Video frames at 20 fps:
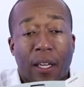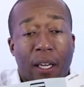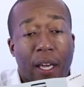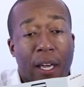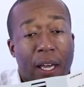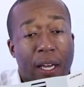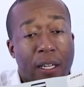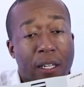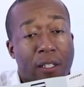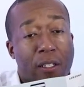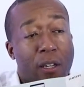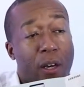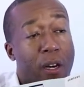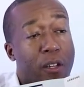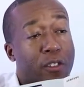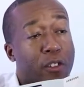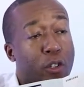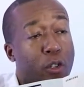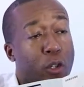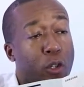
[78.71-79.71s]
And it
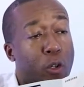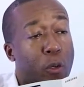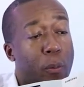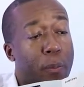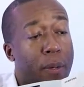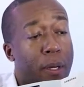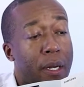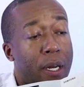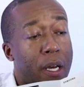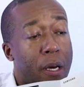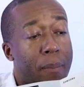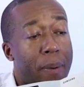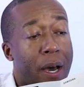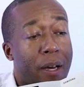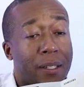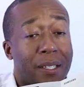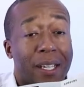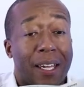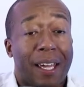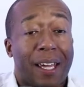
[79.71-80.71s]
talks a little bit
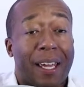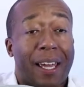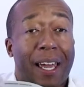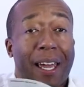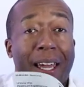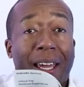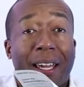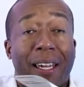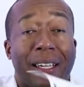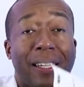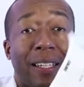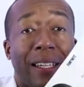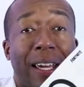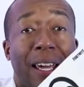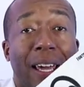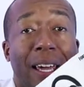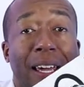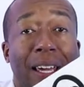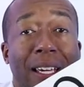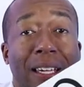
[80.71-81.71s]
about the
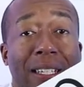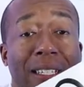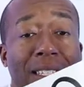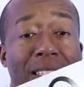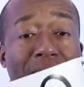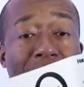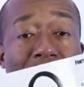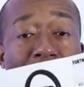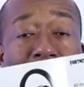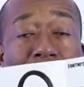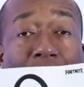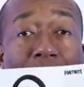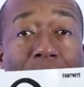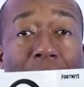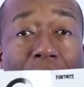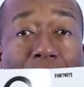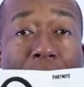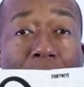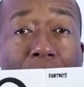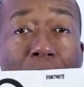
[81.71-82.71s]
AKG
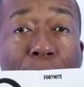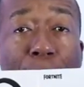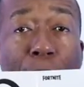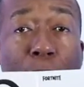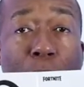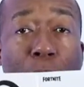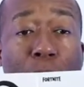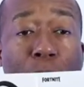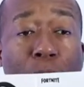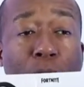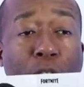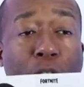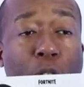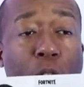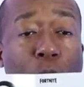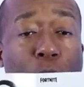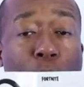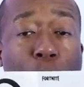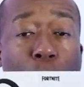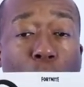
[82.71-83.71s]
Headphones
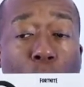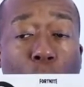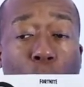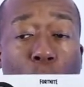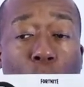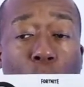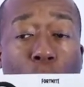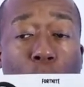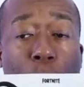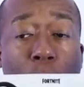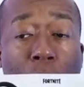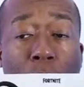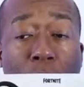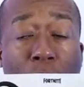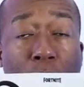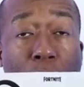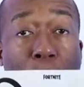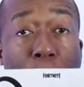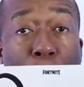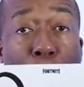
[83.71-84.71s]
or
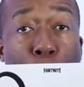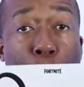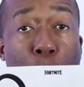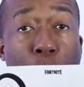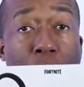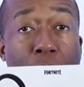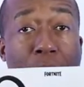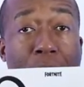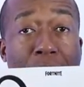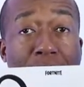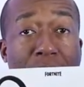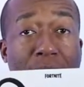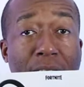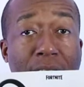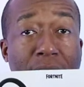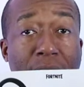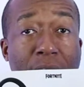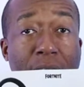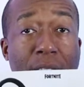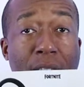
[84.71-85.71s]
the Fortnite
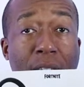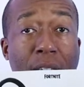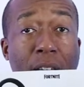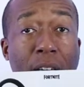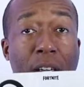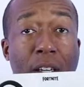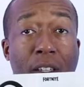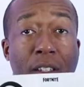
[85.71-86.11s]
skin.